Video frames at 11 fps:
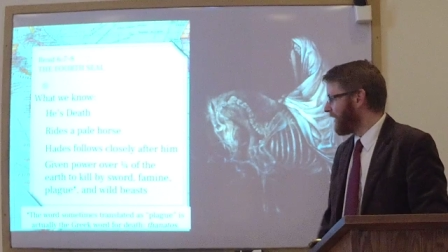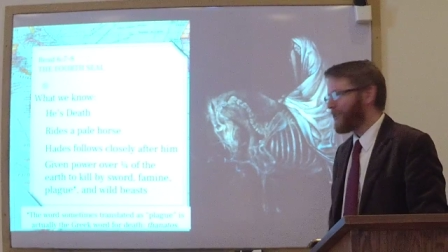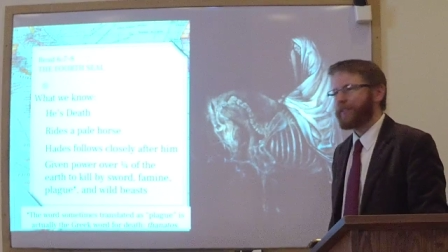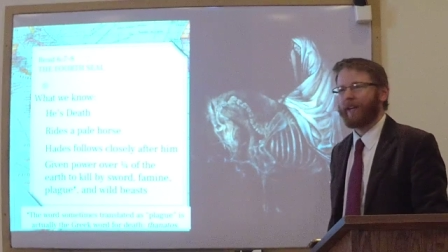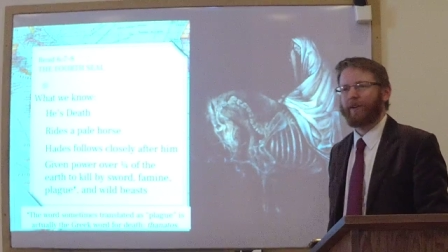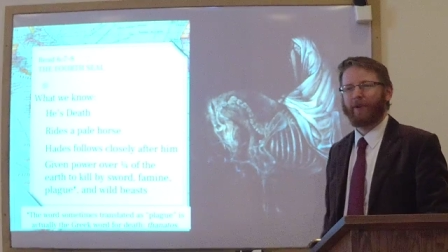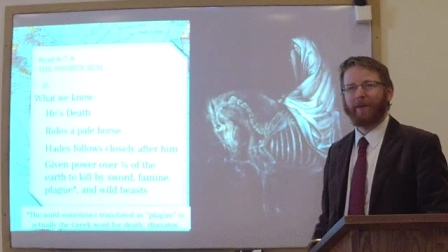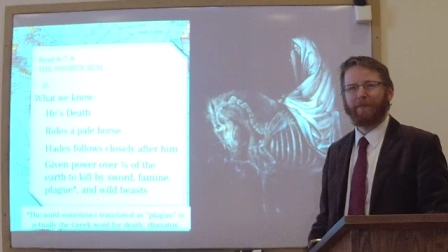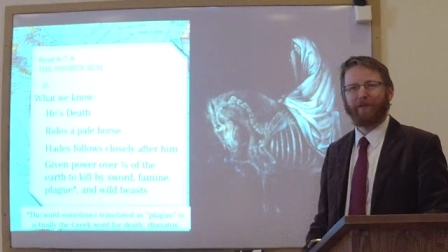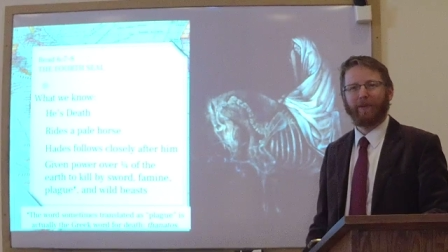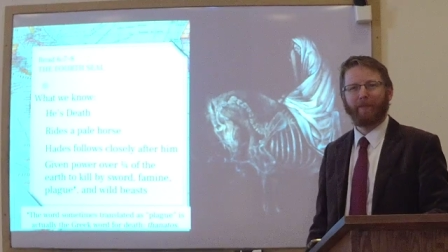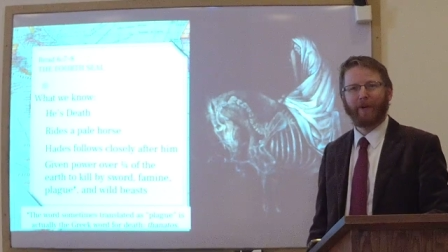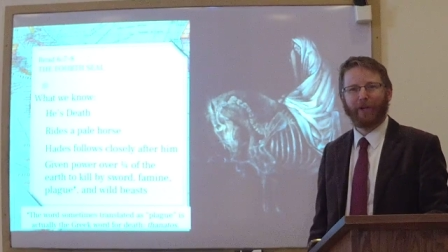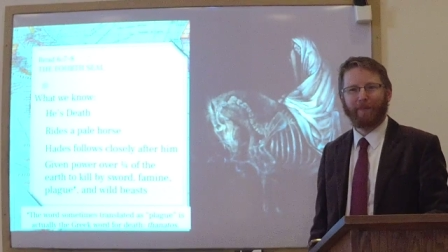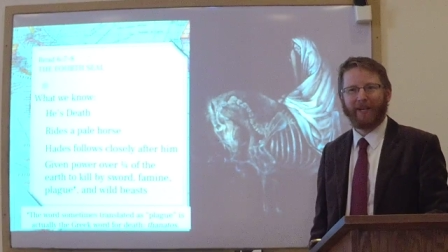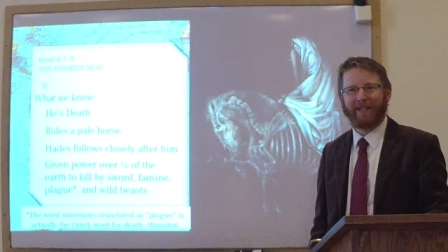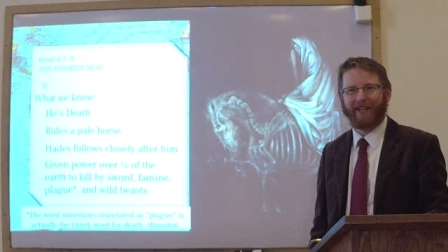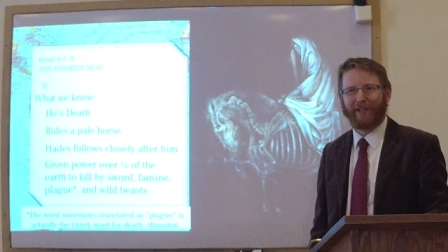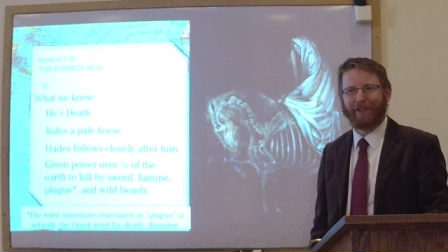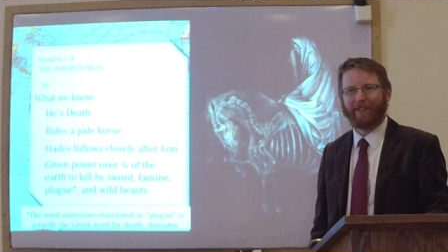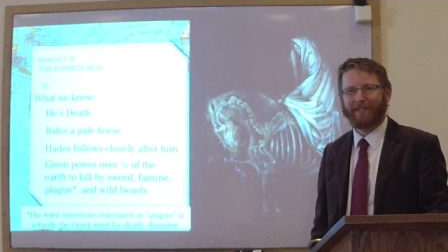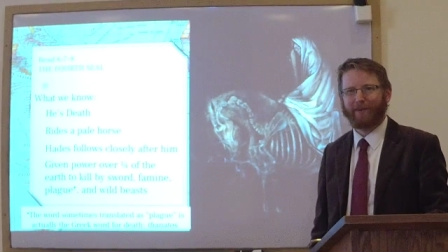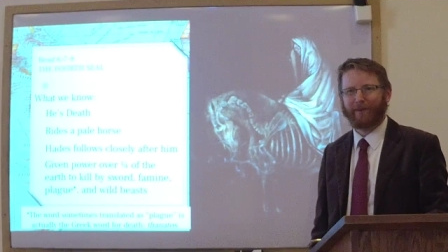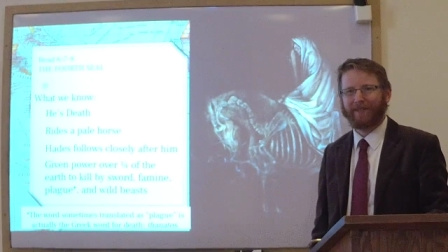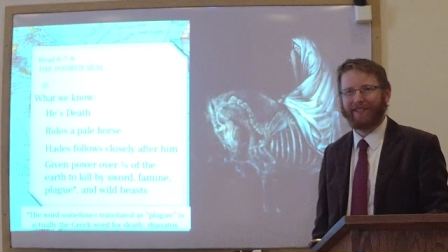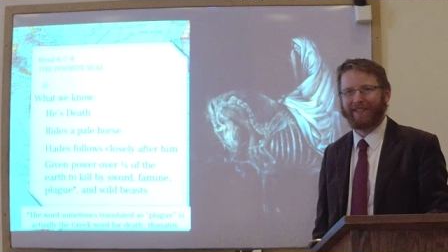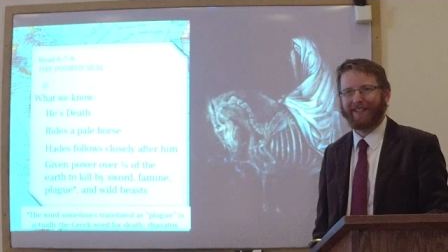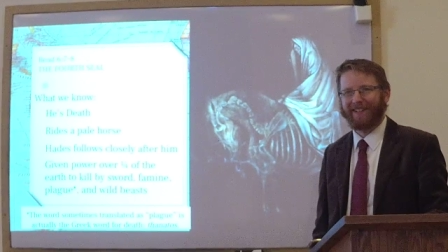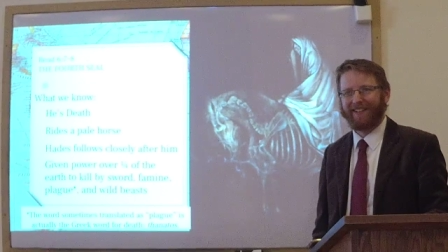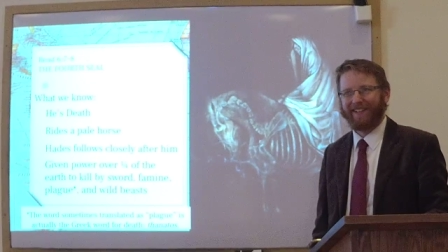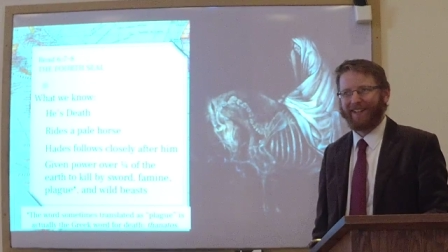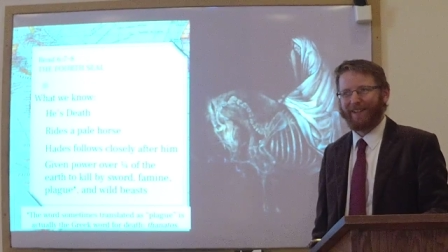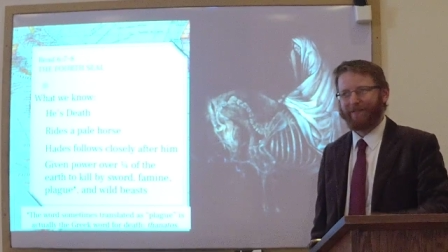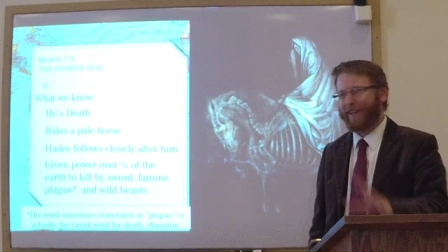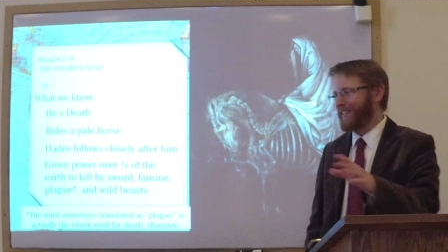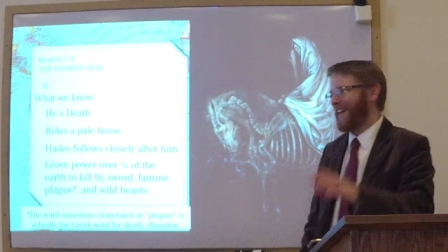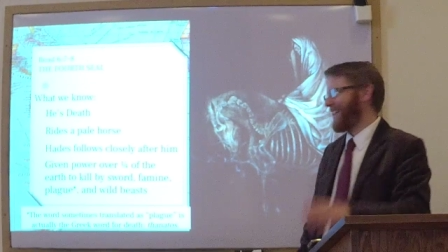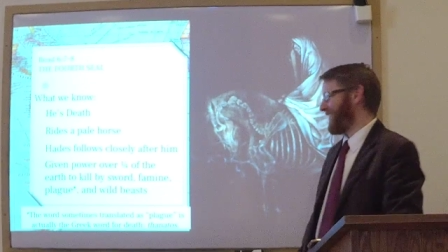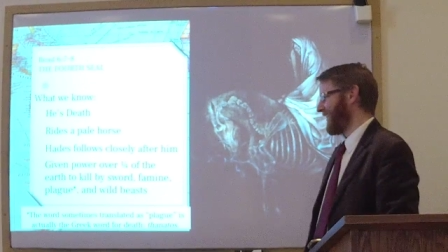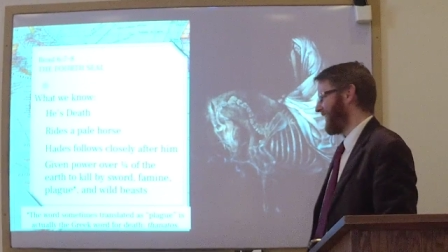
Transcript: There's that great movie, Murder by Death. Has anyone seen that? Fantastic.